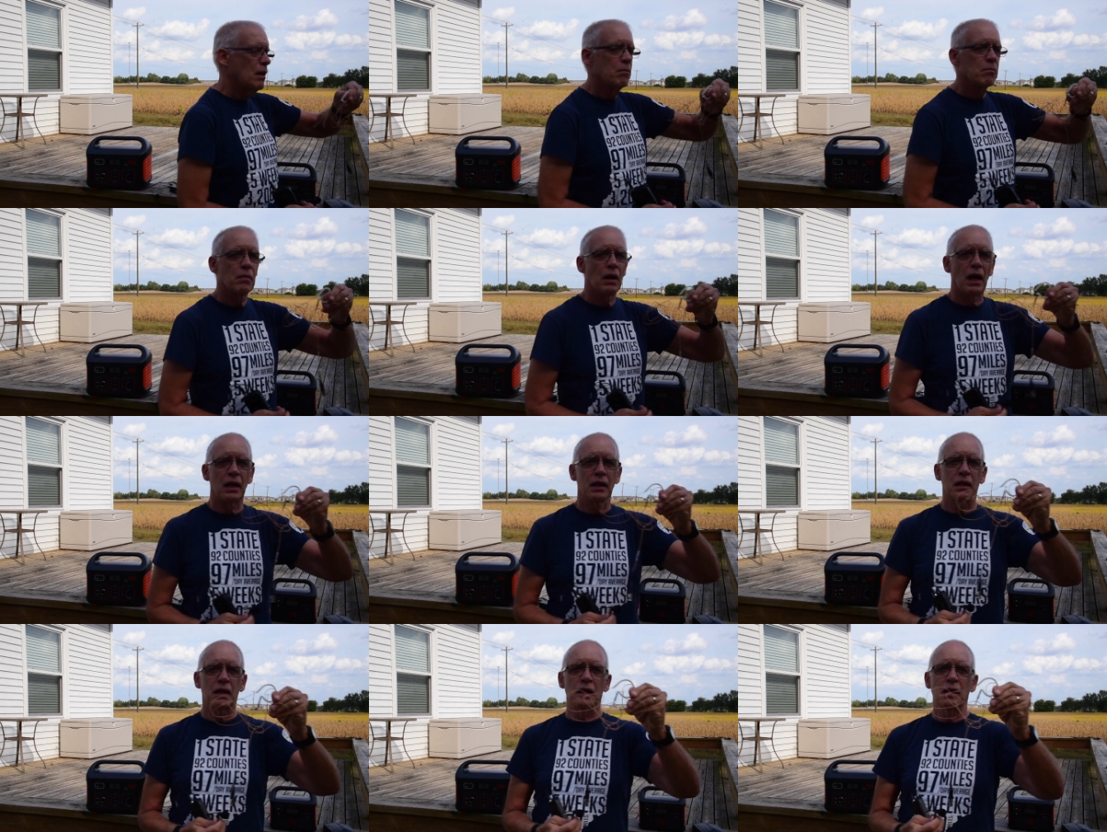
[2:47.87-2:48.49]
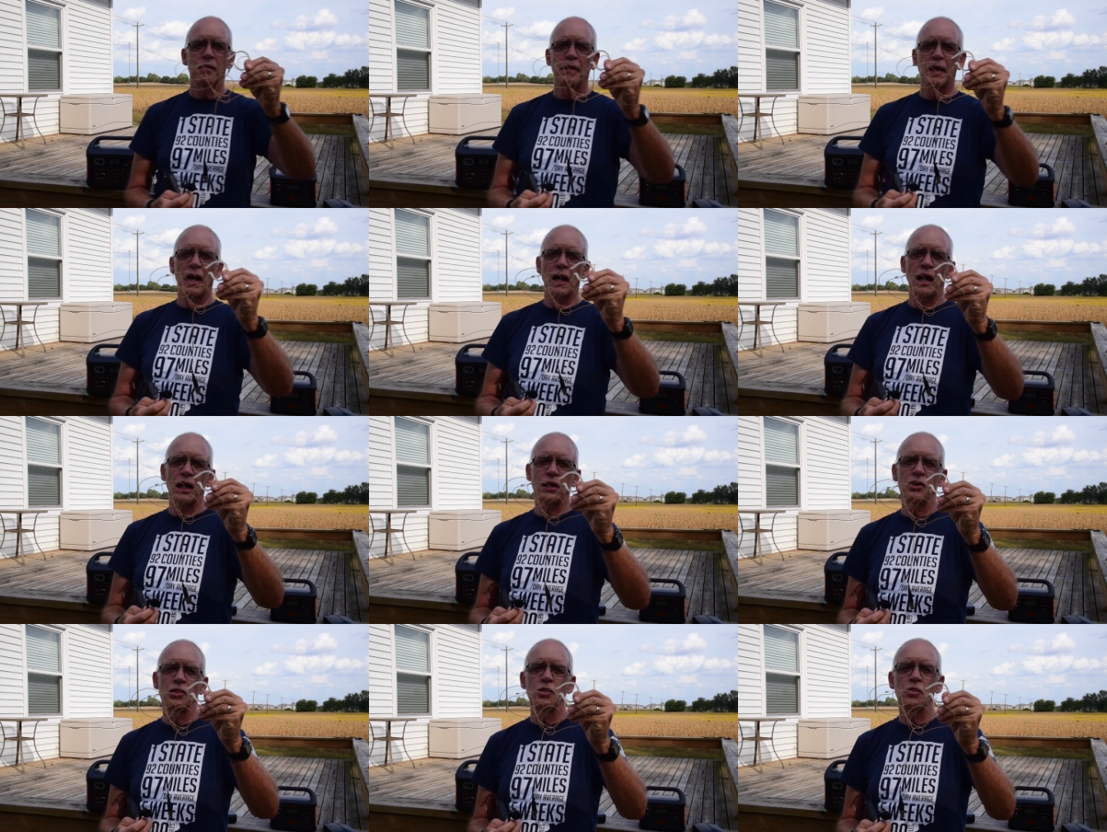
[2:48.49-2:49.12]
mic that
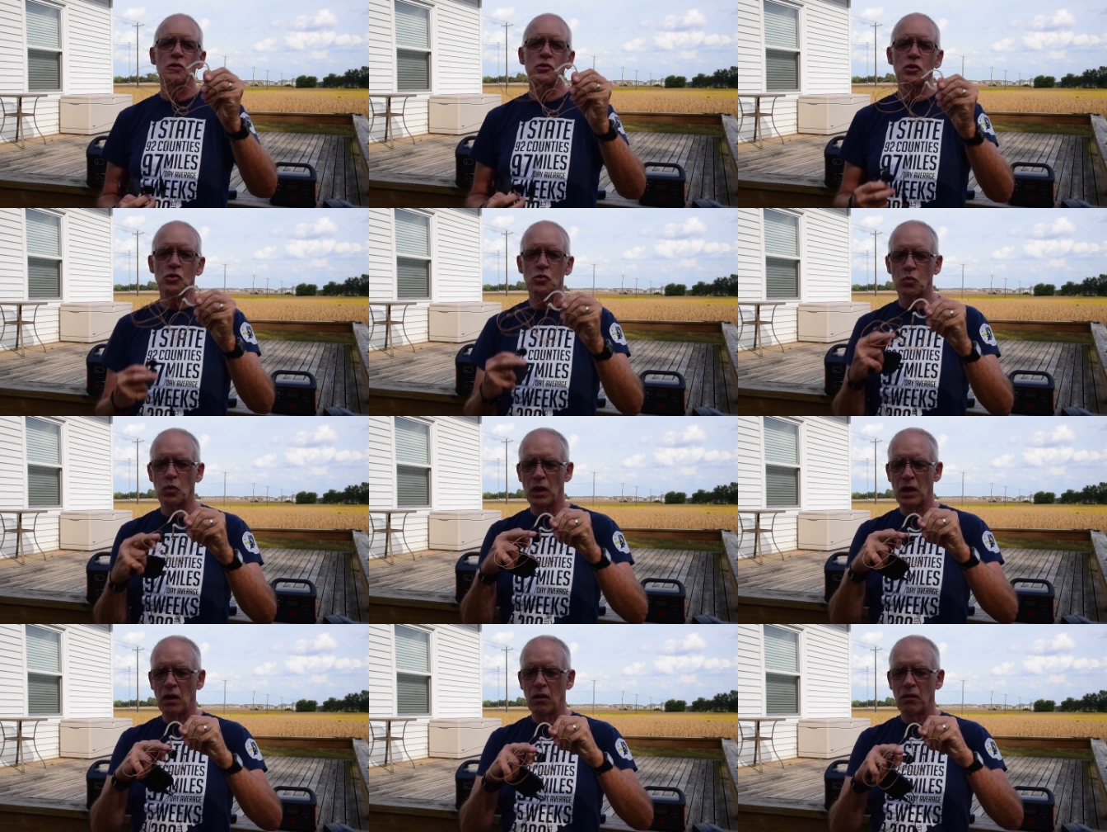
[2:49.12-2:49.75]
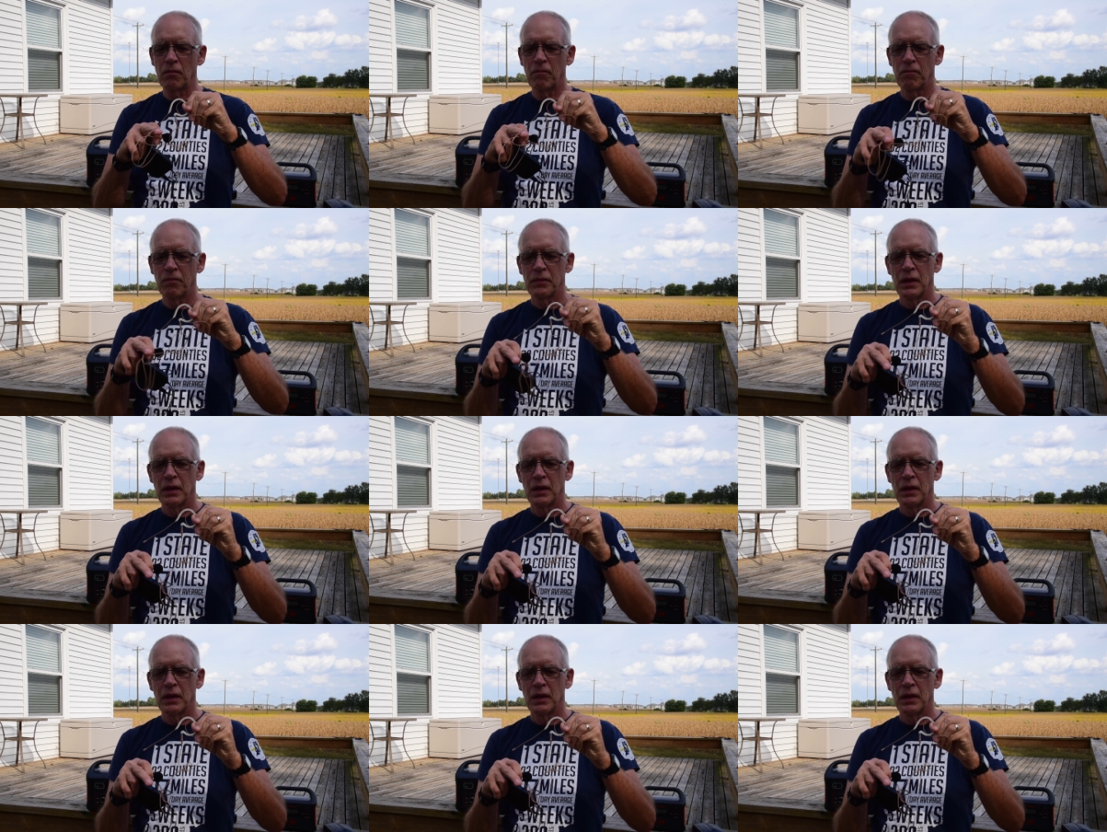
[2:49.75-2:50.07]
I can use as well.